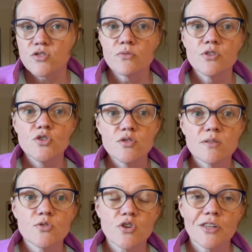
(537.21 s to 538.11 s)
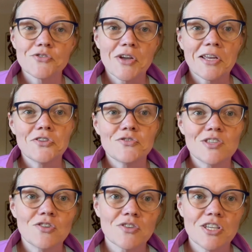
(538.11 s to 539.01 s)
So if you do some strength training, you see
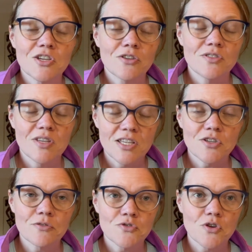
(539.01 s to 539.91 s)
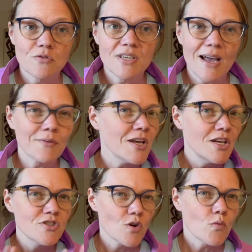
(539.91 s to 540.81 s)
your ketones go down,
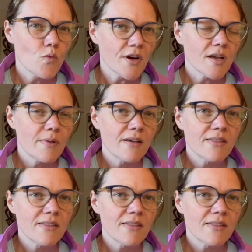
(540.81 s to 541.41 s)
don't worry about